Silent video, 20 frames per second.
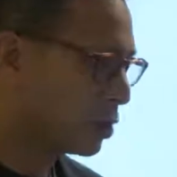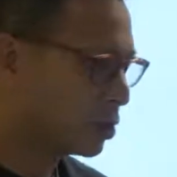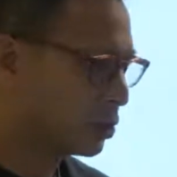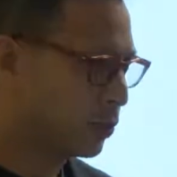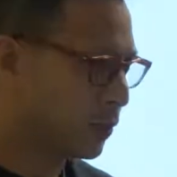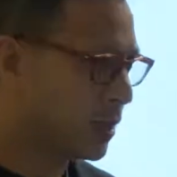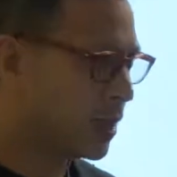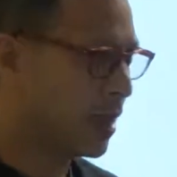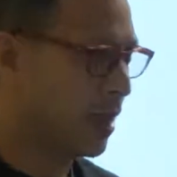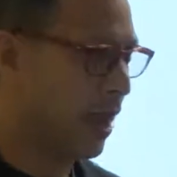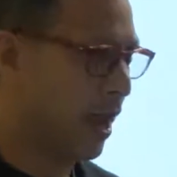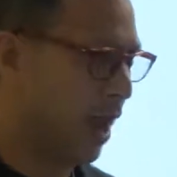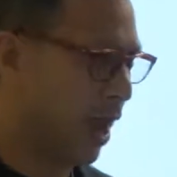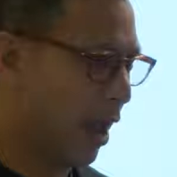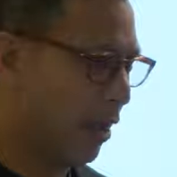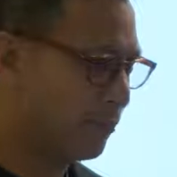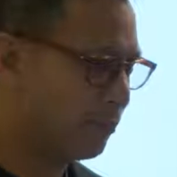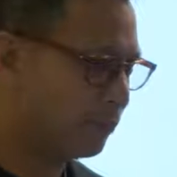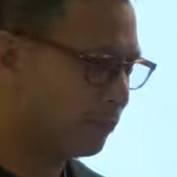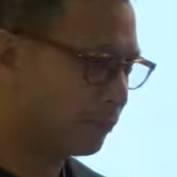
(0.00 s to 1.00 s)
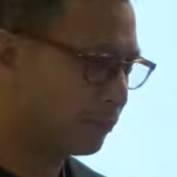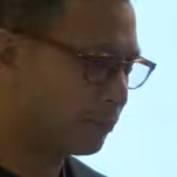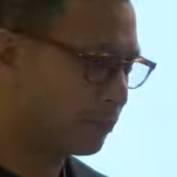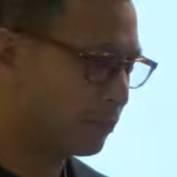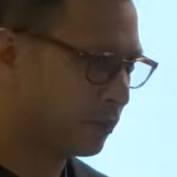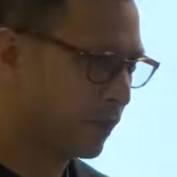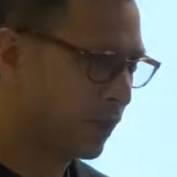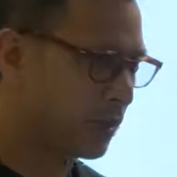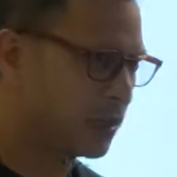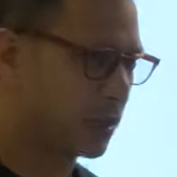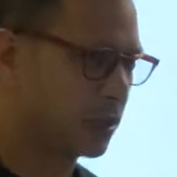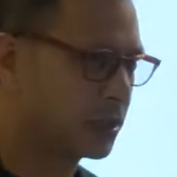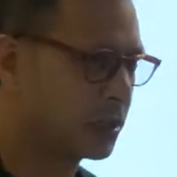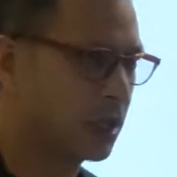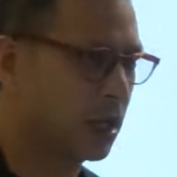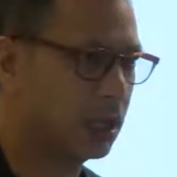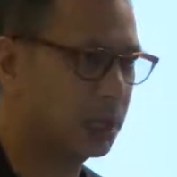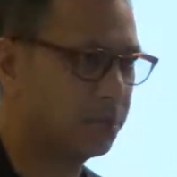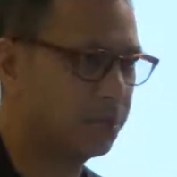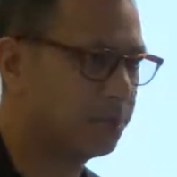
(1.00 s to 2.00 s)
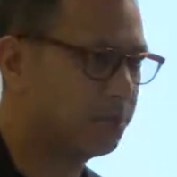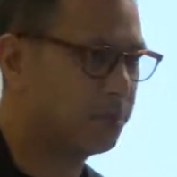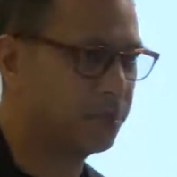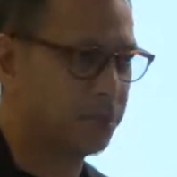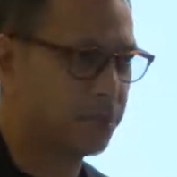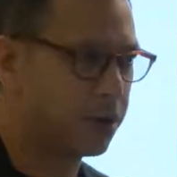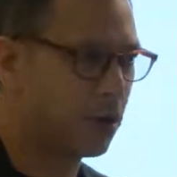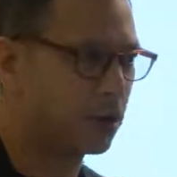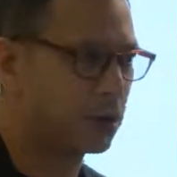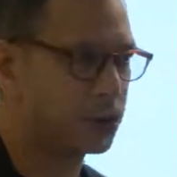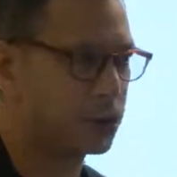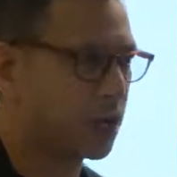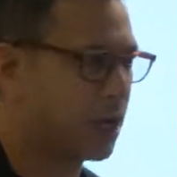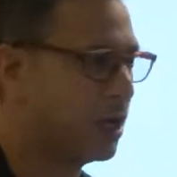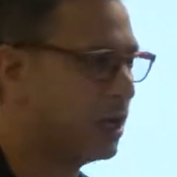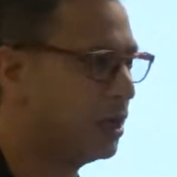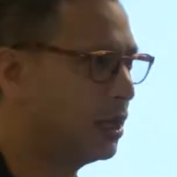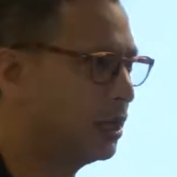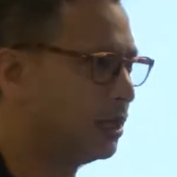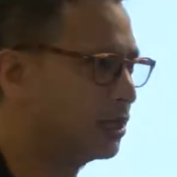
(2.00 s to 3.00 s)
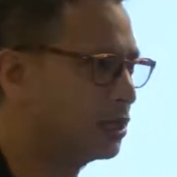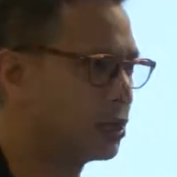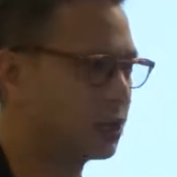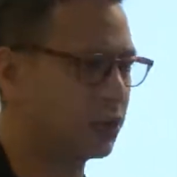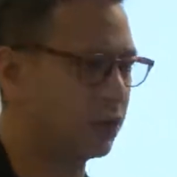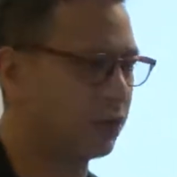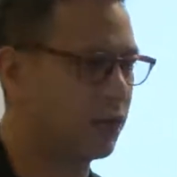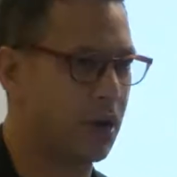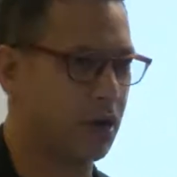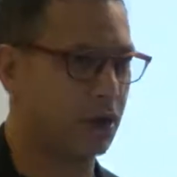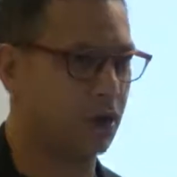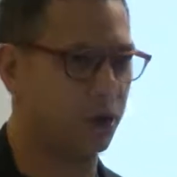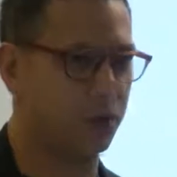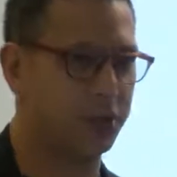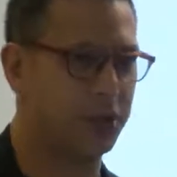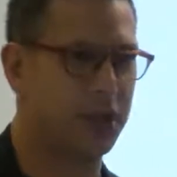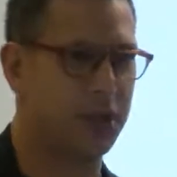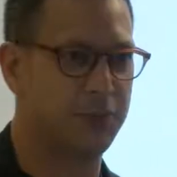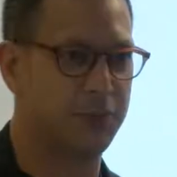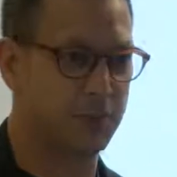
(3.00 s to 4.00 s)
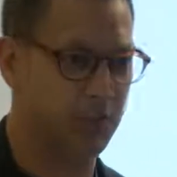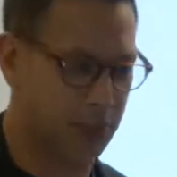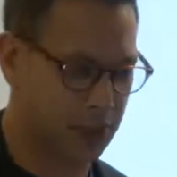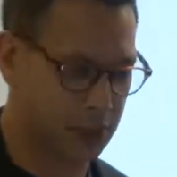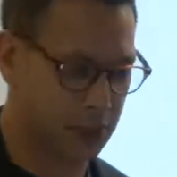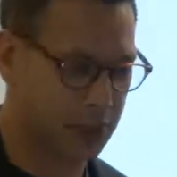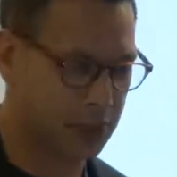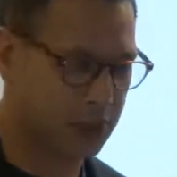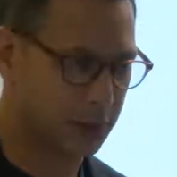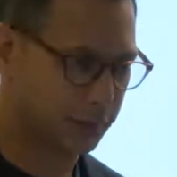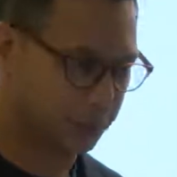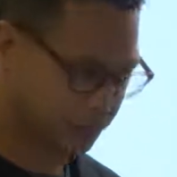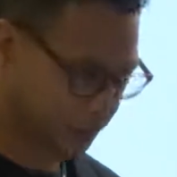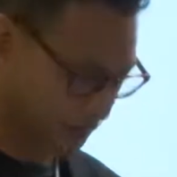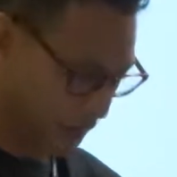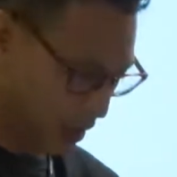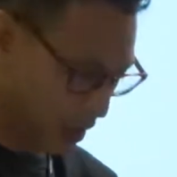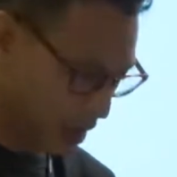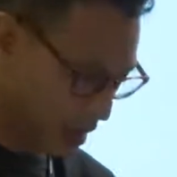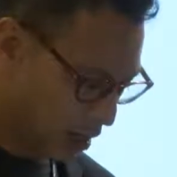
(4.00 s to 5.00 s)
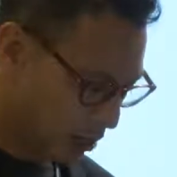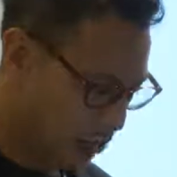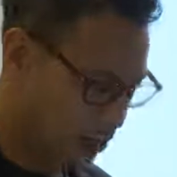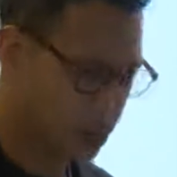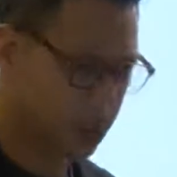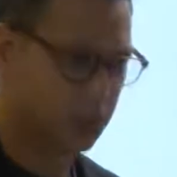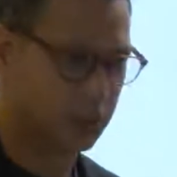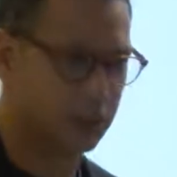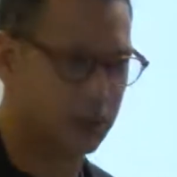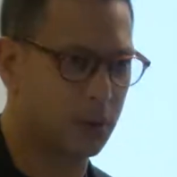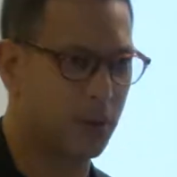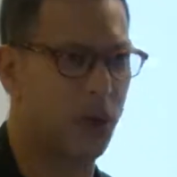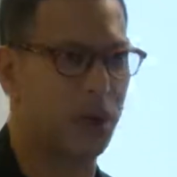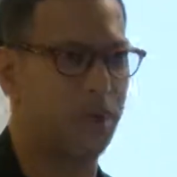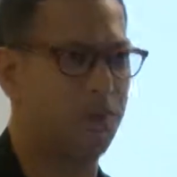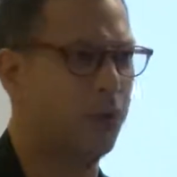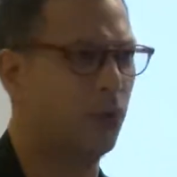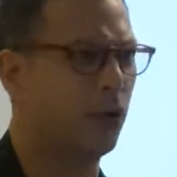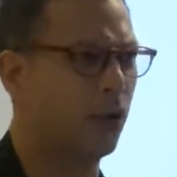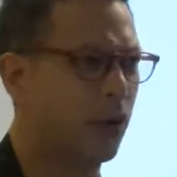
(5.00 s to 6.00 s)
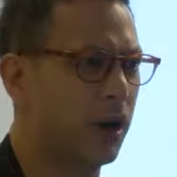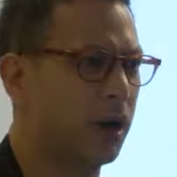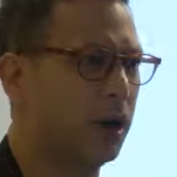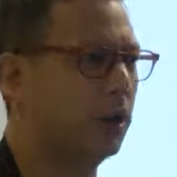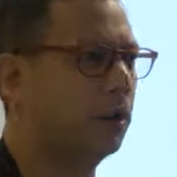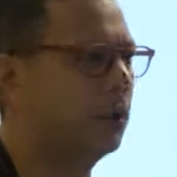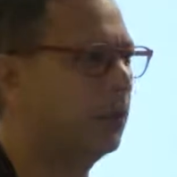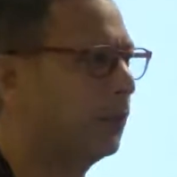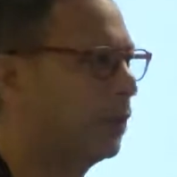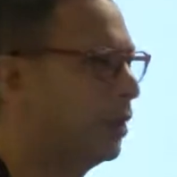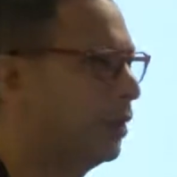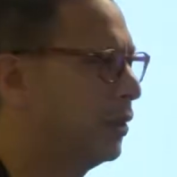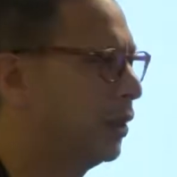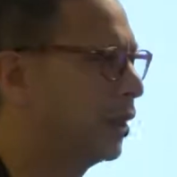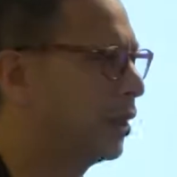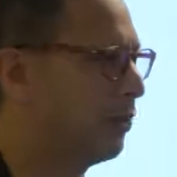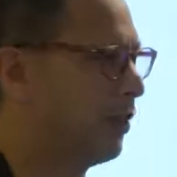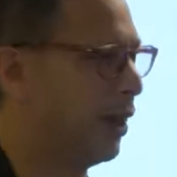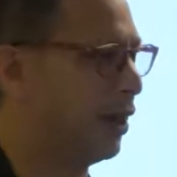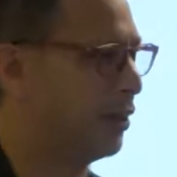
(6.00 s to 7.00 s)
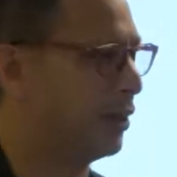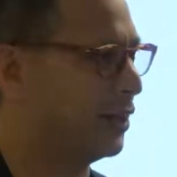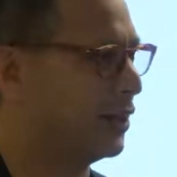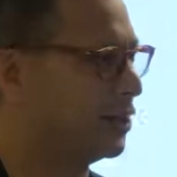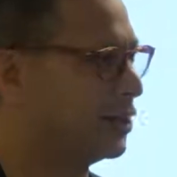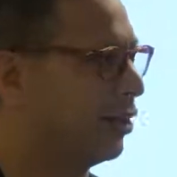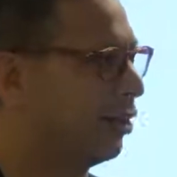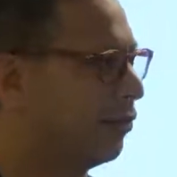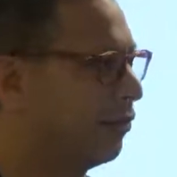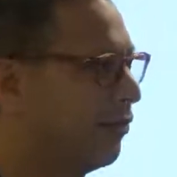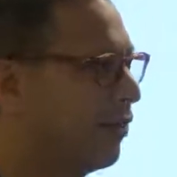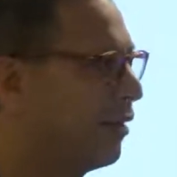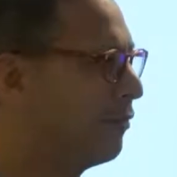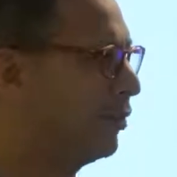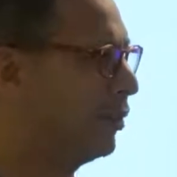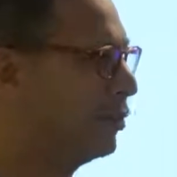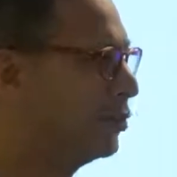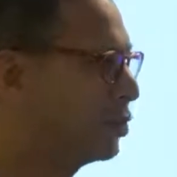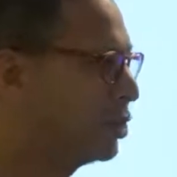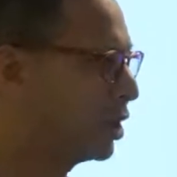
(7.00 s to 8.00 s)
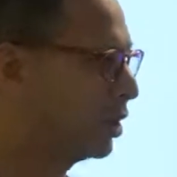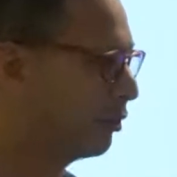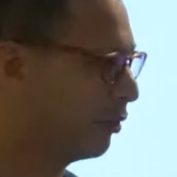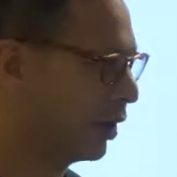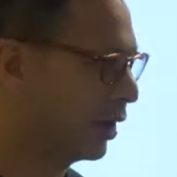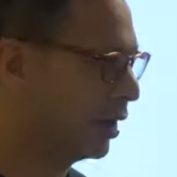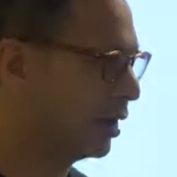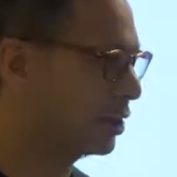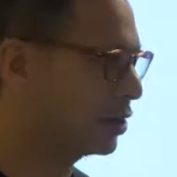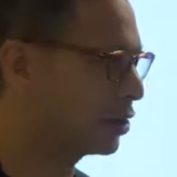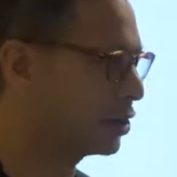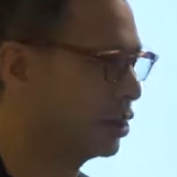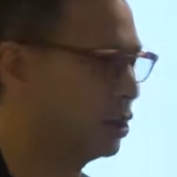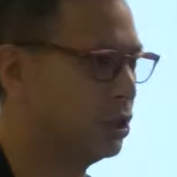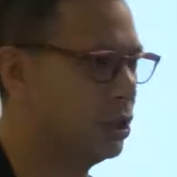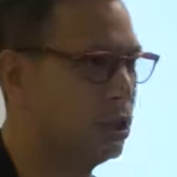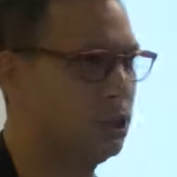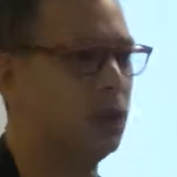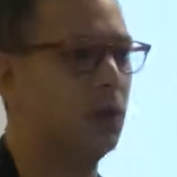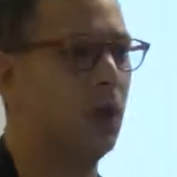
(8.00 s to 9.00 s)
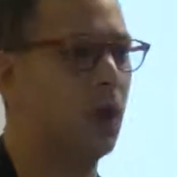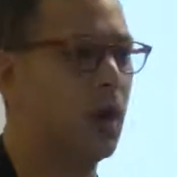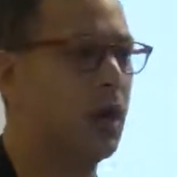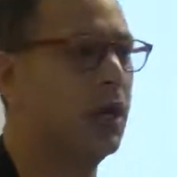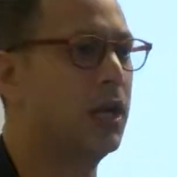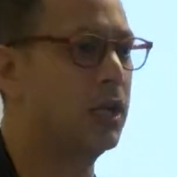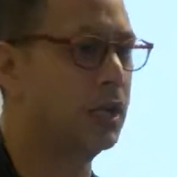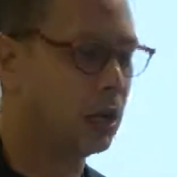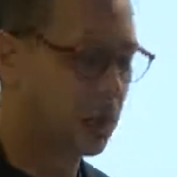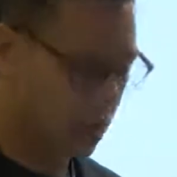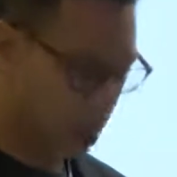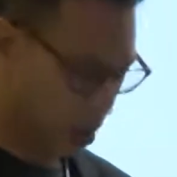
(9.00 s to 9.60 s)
should we care? As I said, blockchain is just a record-keeping system, which is quite boring when you think about it. It's not revolutionary. It's just a new way